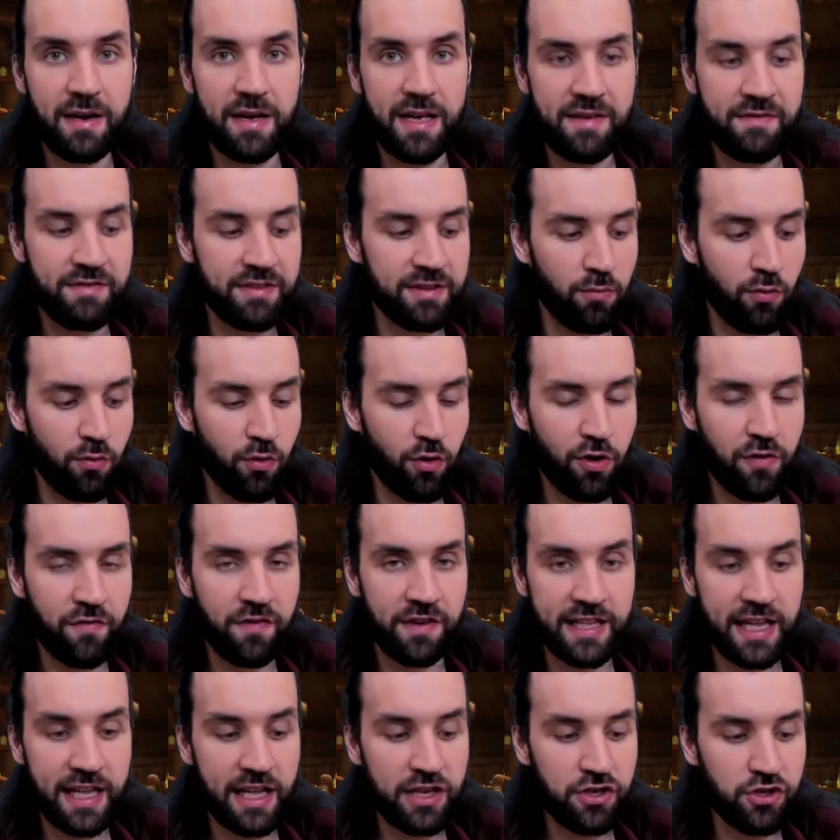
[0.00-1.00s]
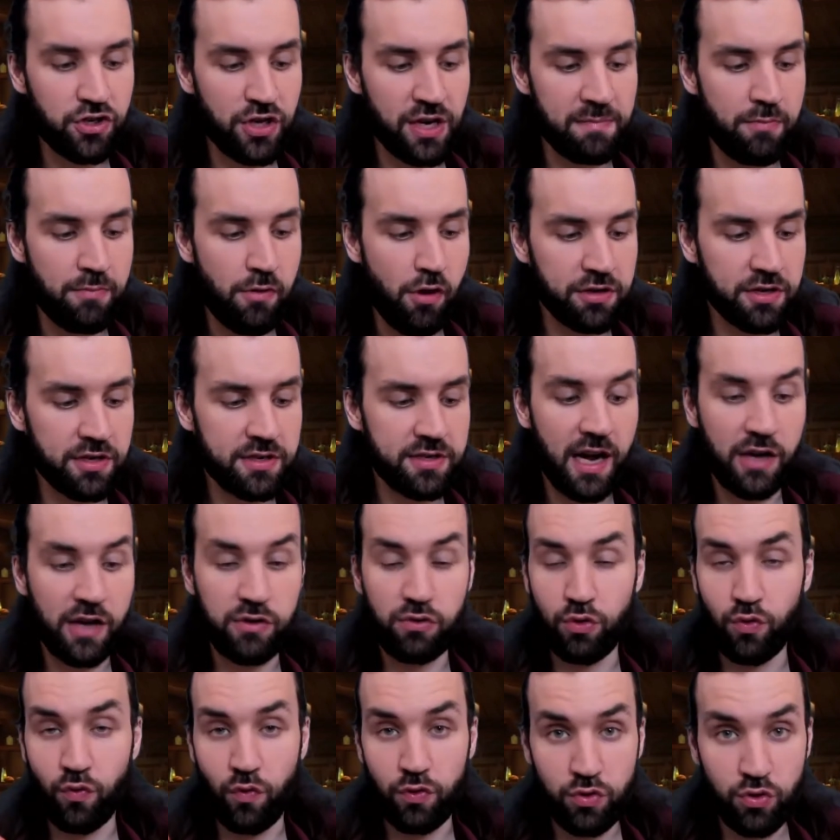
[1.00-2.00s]
even more financially burdened, I
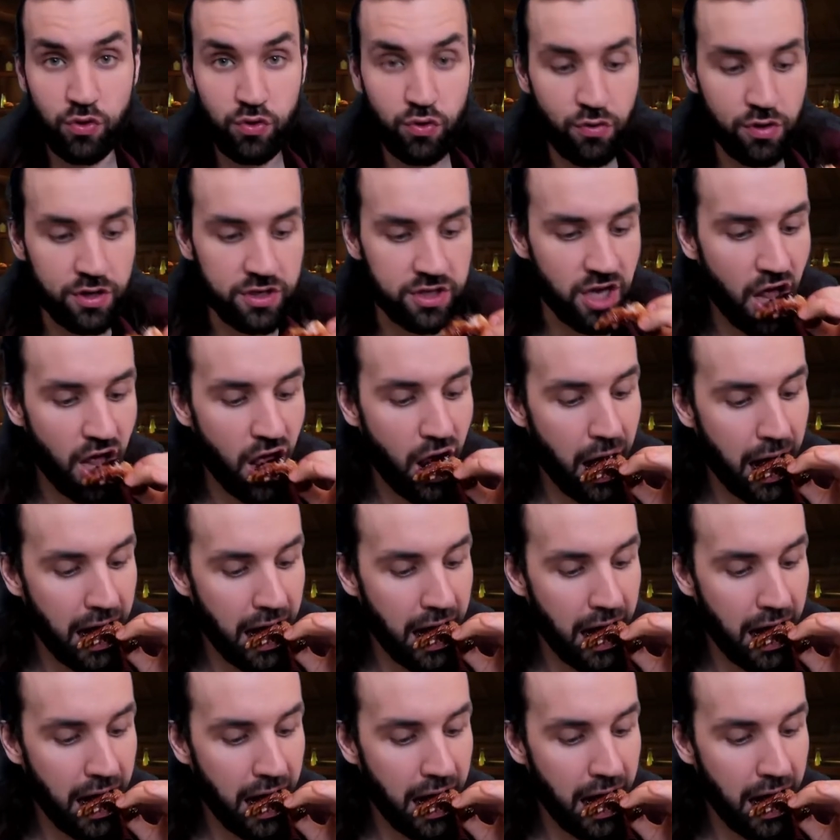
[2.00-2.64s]
don't want to do it.